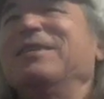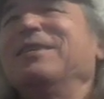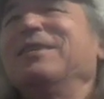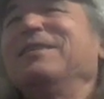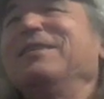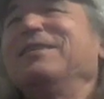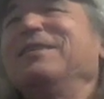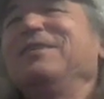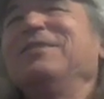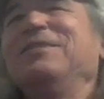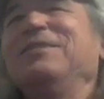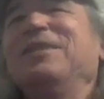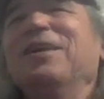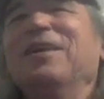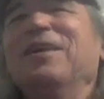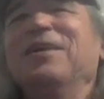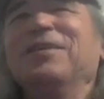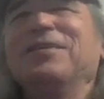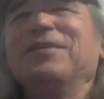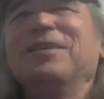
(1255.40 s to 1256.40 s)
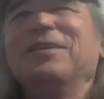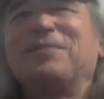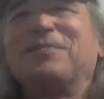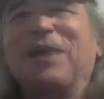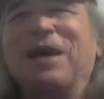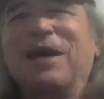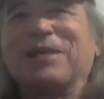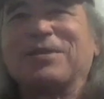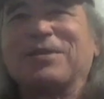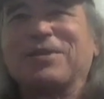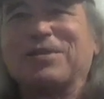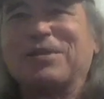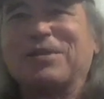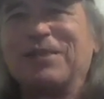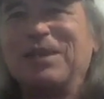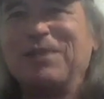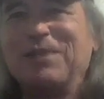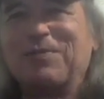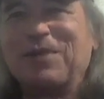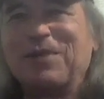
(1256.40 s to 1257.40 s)
You know that Pastor
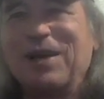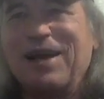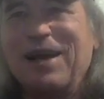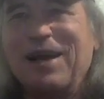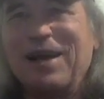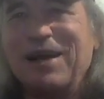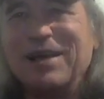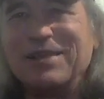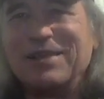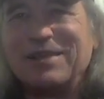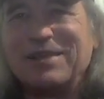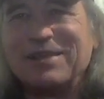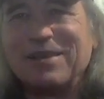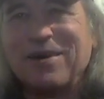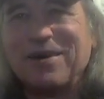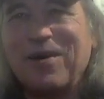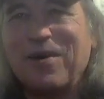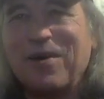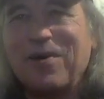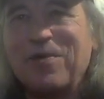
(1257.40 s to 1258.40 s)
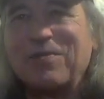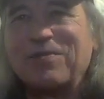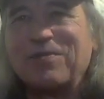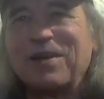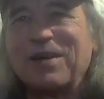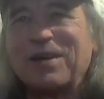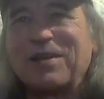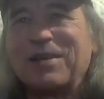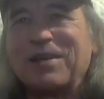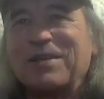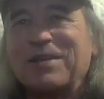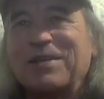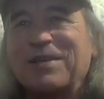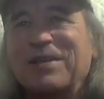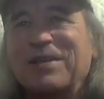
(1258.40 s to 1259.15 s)
Zebra has the whole fucking